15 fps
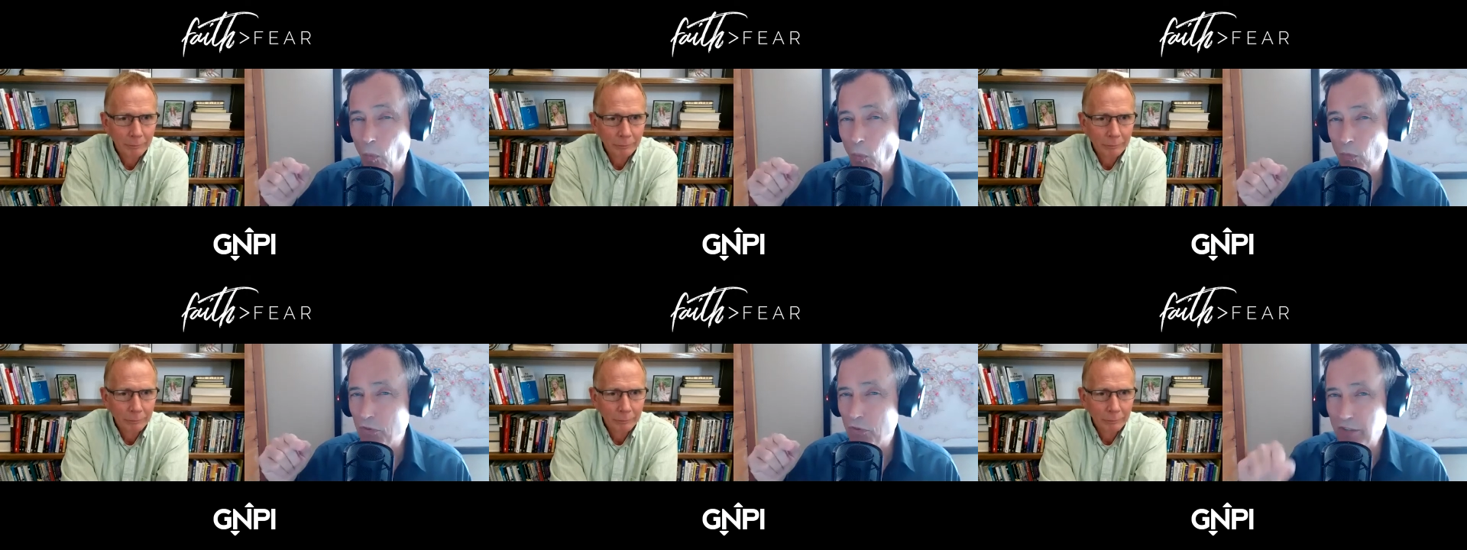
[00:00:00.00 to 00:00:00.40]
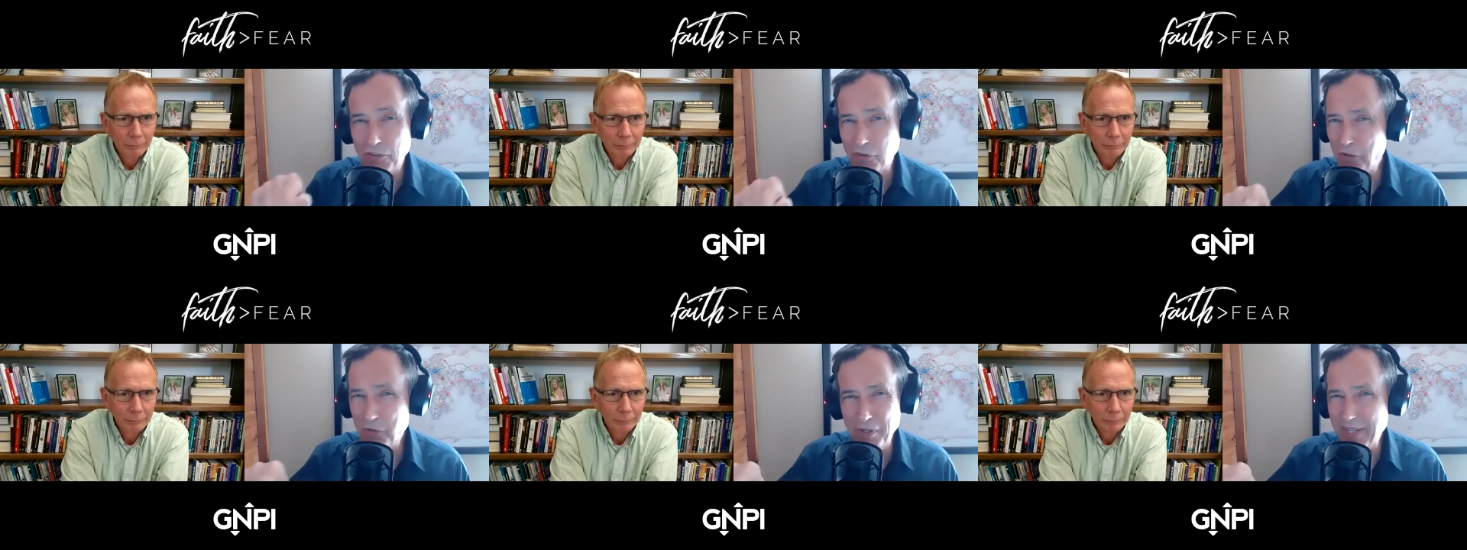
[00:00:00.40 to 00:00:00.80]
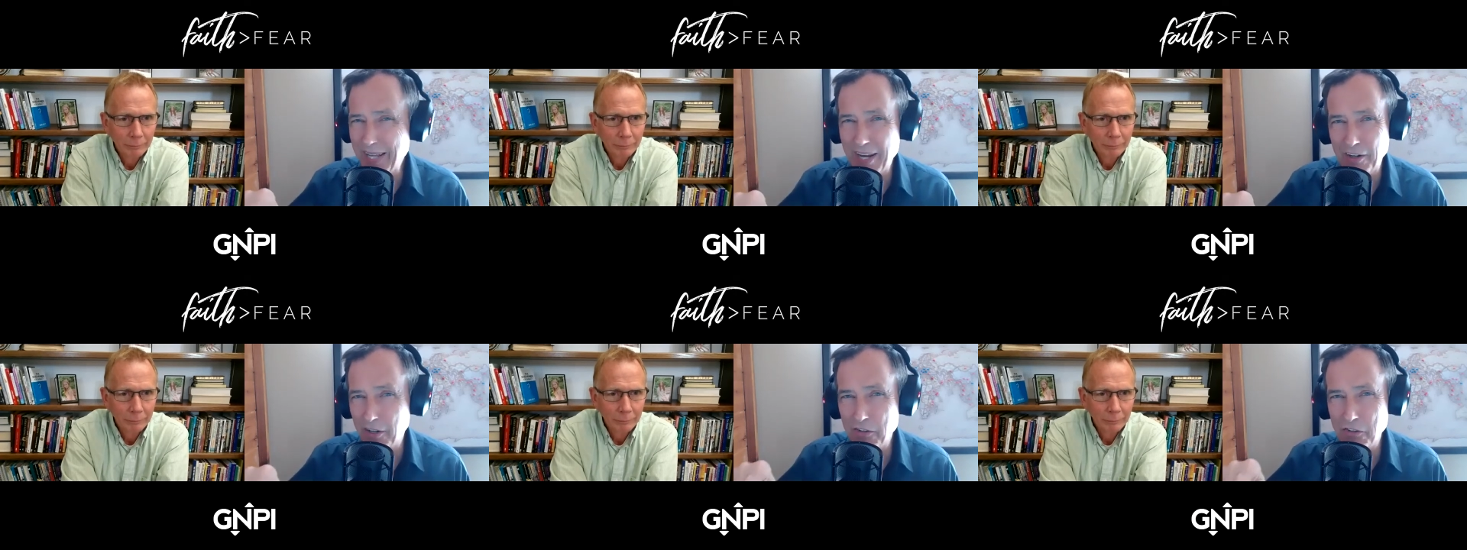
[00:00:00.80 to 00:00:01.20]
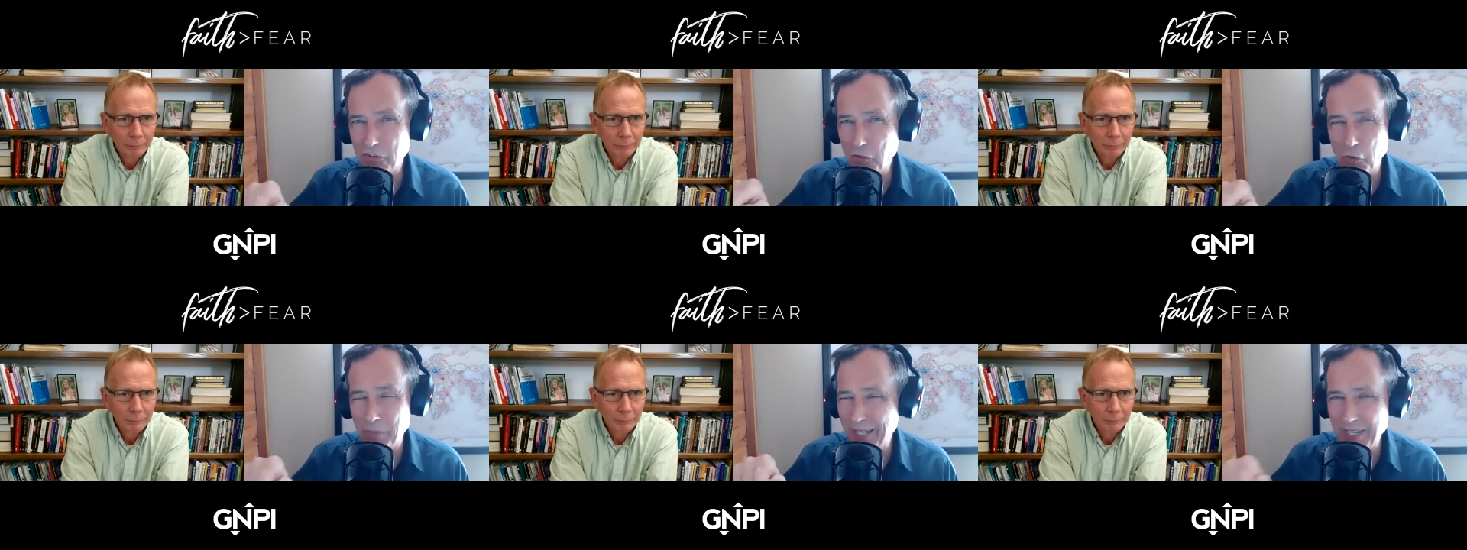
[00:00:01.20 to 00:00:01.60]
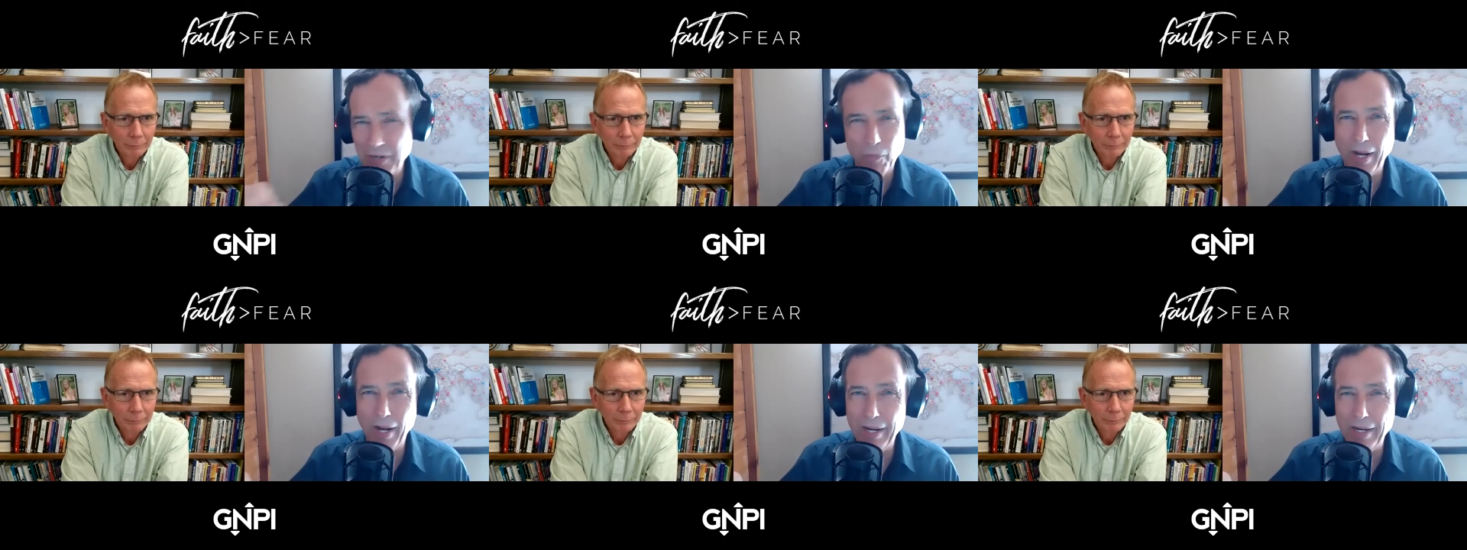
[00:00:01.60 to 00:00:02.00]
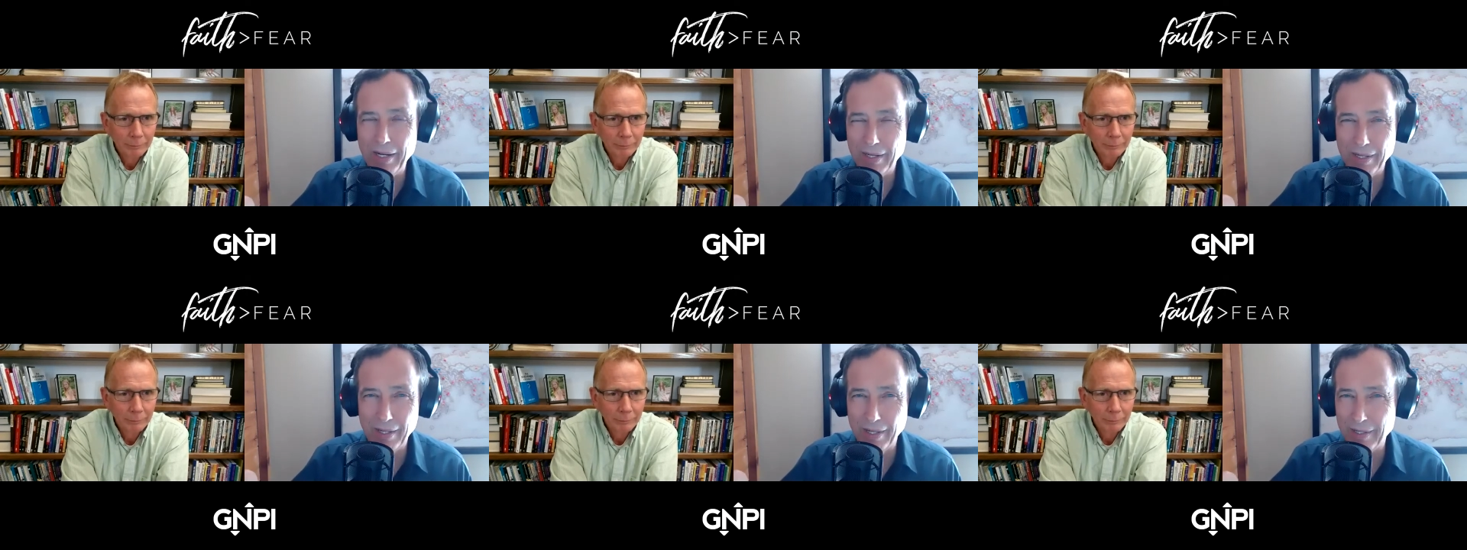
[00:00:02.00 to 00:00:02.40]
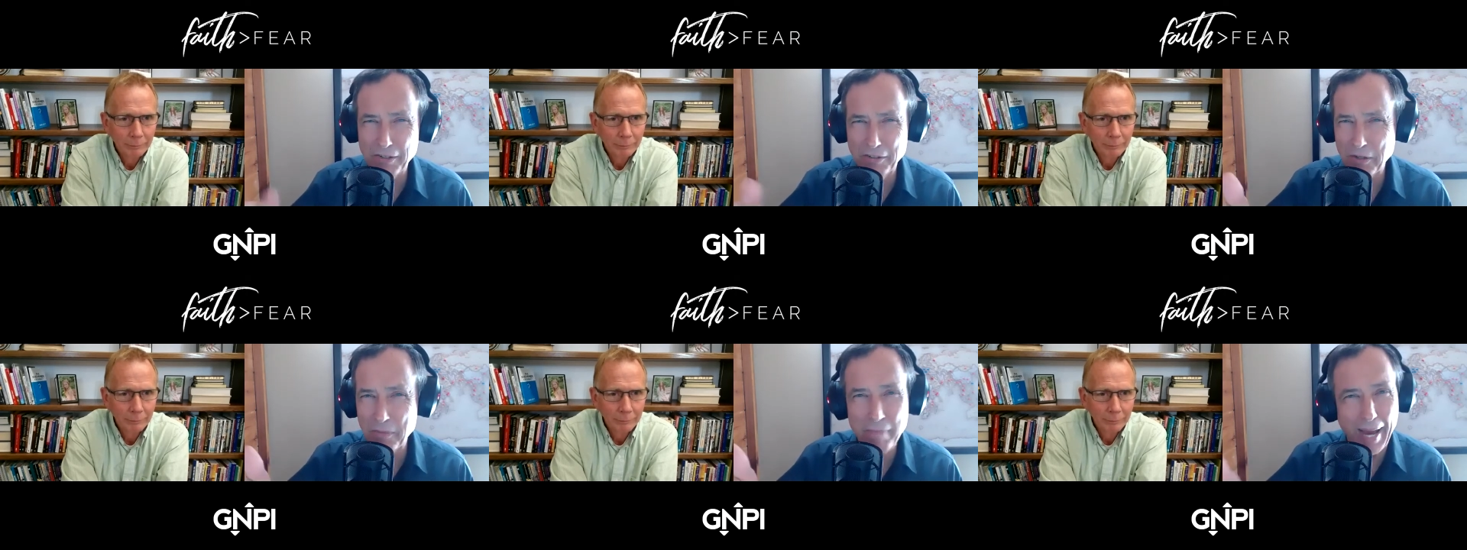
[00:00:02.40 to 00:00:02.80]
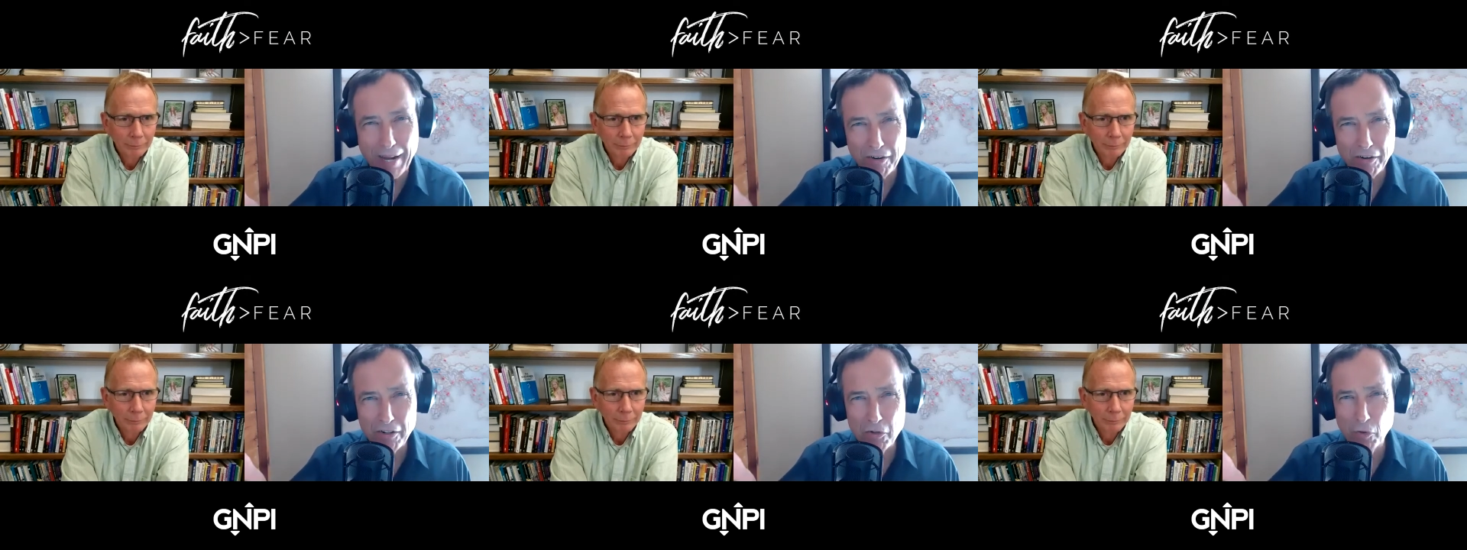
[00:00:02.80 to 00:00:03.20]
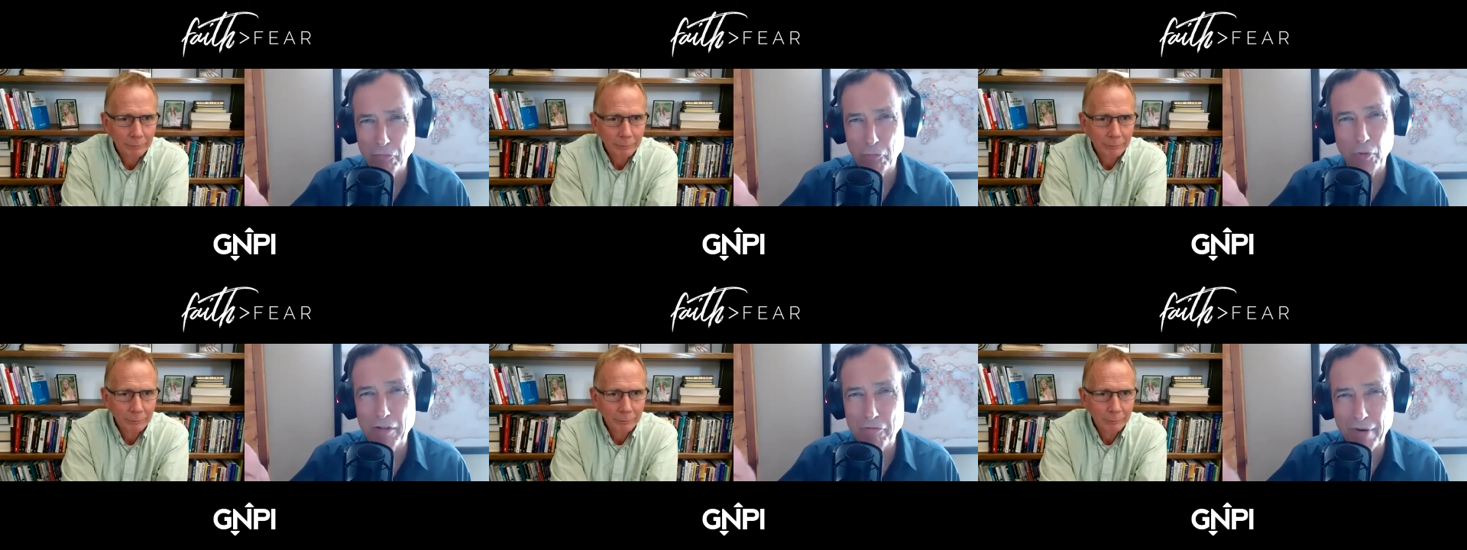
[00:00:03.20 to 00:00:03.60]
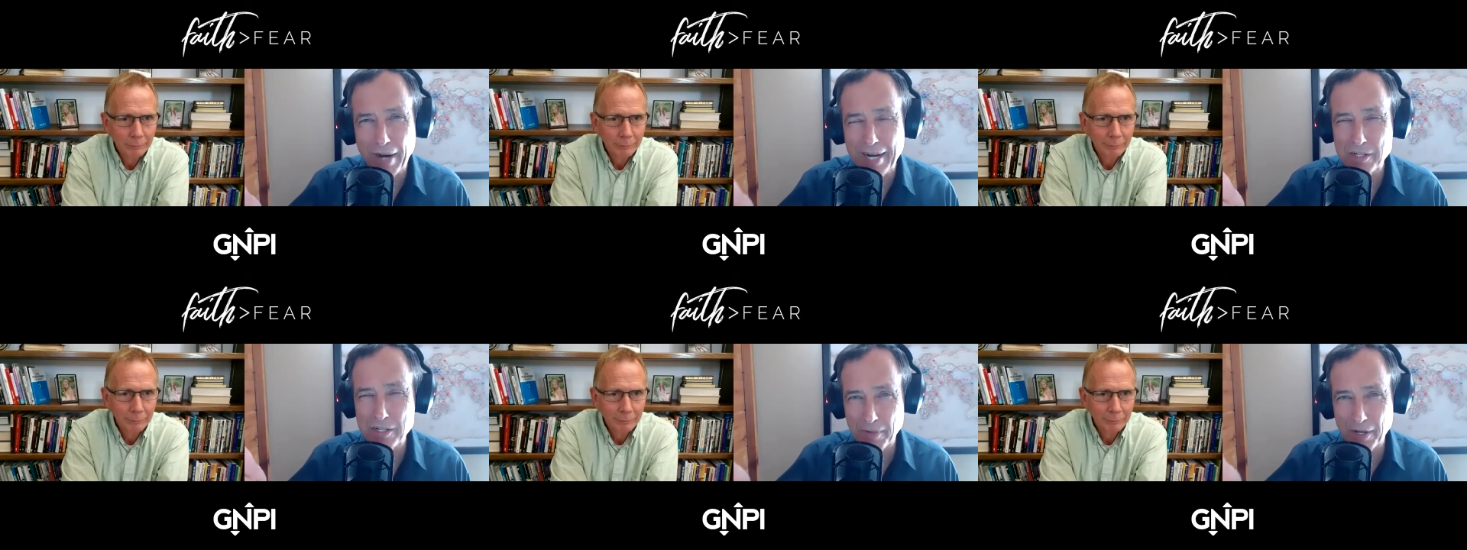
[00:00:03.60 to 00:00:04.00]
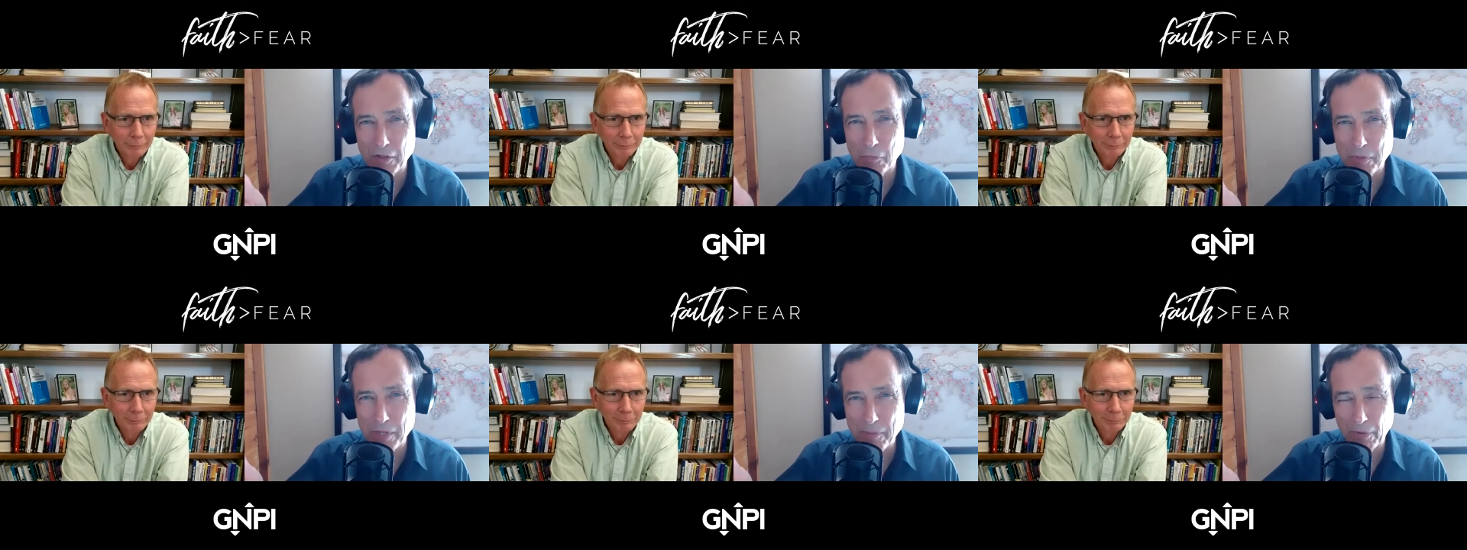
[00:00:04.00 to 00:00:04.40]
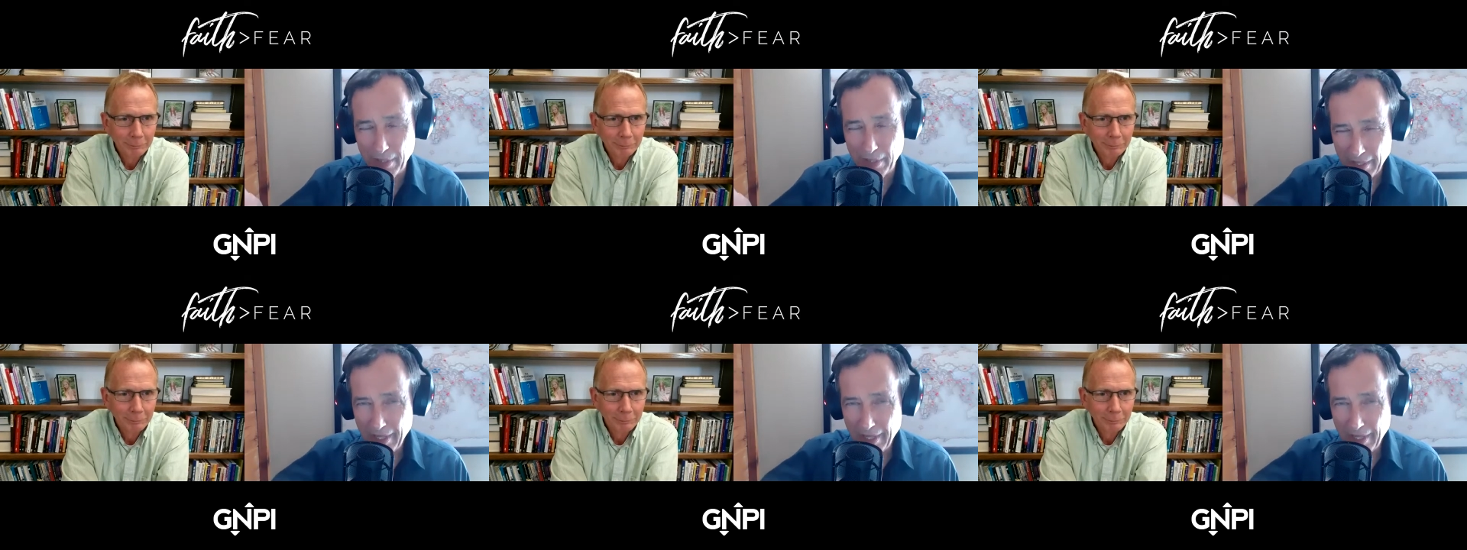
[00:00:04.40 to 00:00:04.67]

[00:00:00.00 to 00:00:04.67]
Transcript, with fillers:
Speaker 1: since you're doing that on Zoom anyway, uh, does it matter to you if we invite some other people?